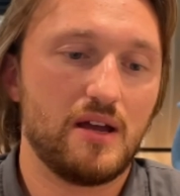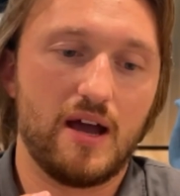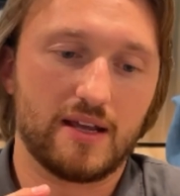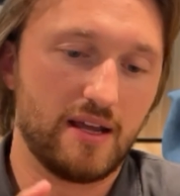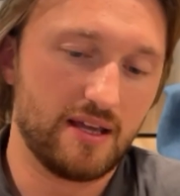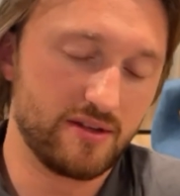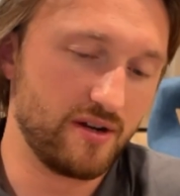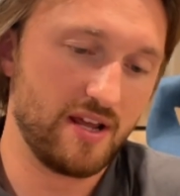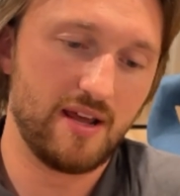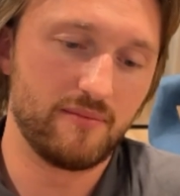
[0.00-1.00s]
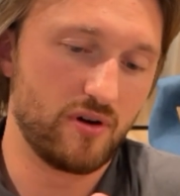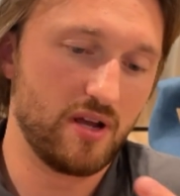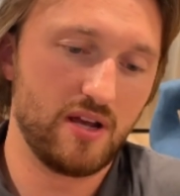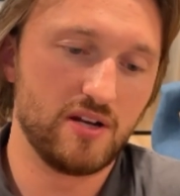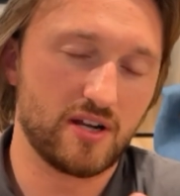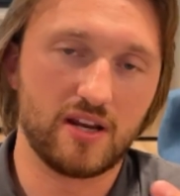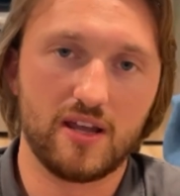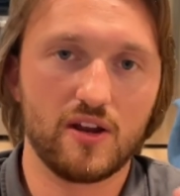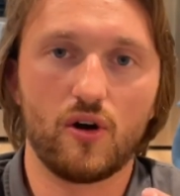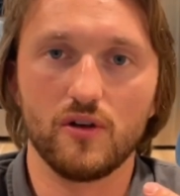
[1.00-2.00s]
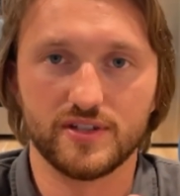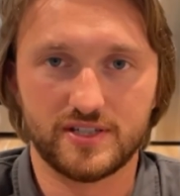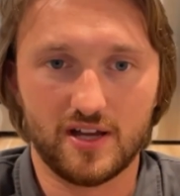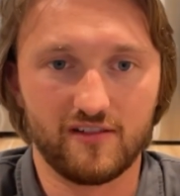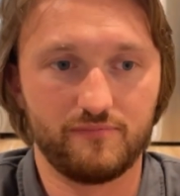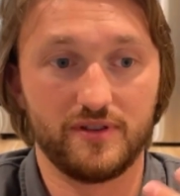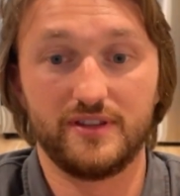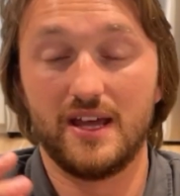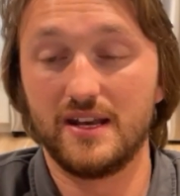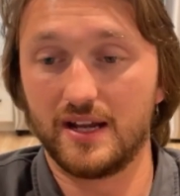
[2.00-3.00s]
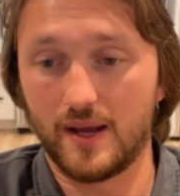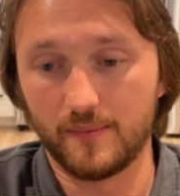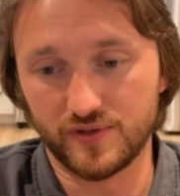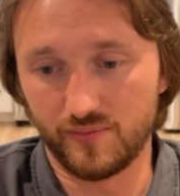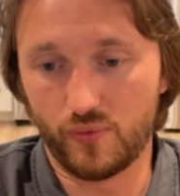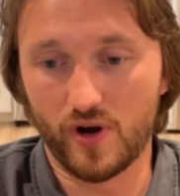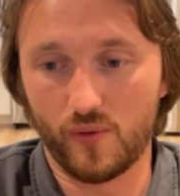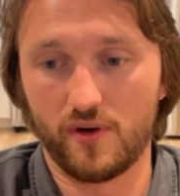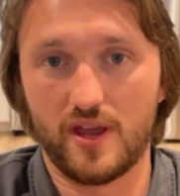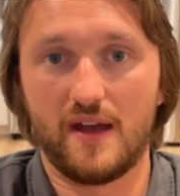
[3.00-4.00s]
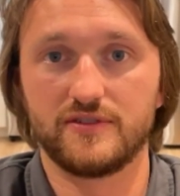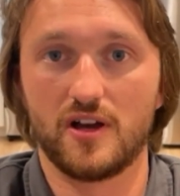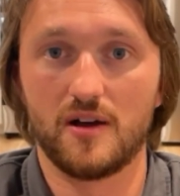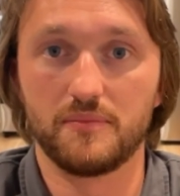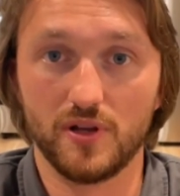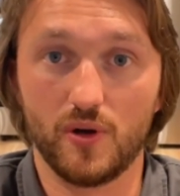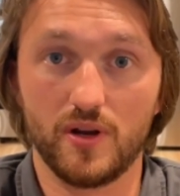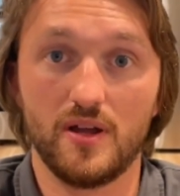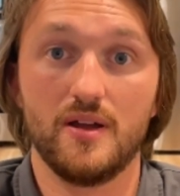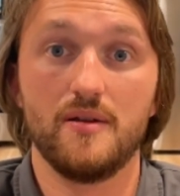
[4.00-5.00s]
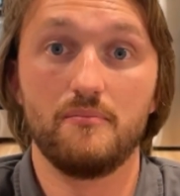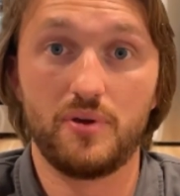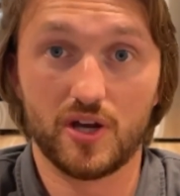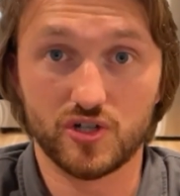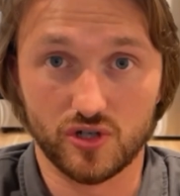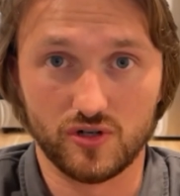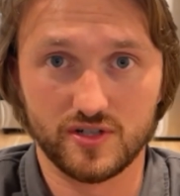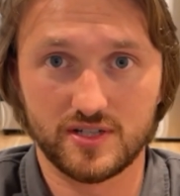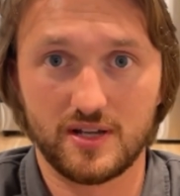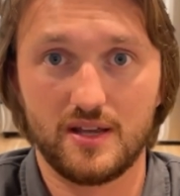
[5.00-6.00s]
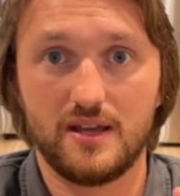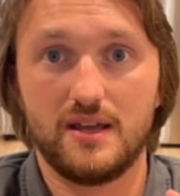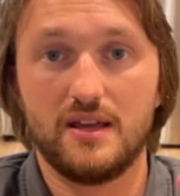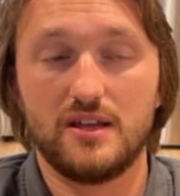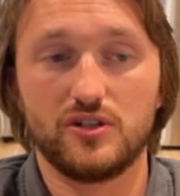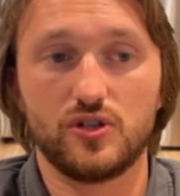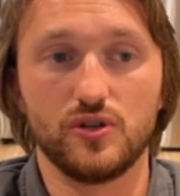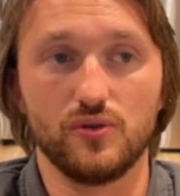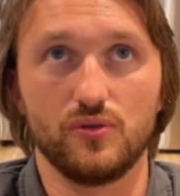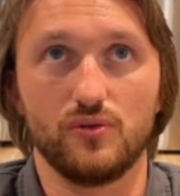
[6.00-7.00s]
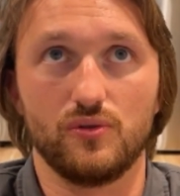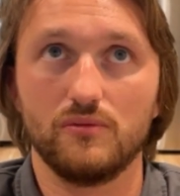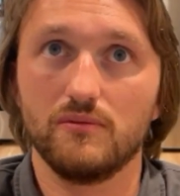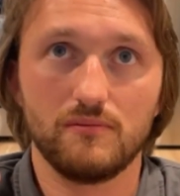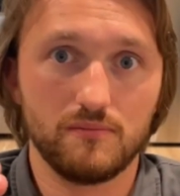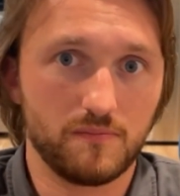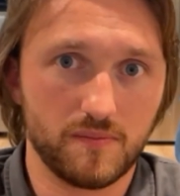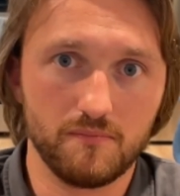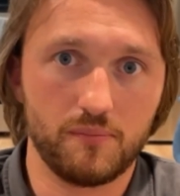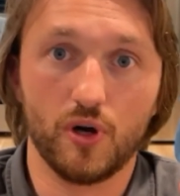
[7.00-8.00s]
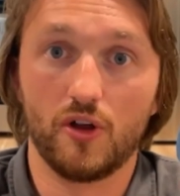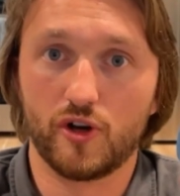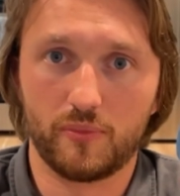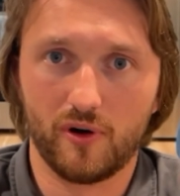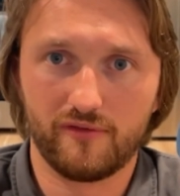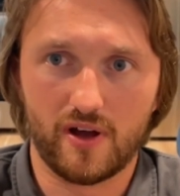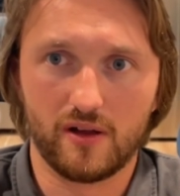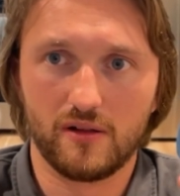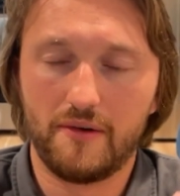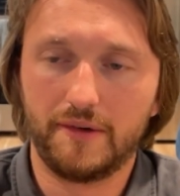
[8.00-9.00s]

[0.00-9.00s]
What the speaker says: I can get their name, their age, I can get all this stuff, but then it comes to the point where they have to upload pictures to put on their profile.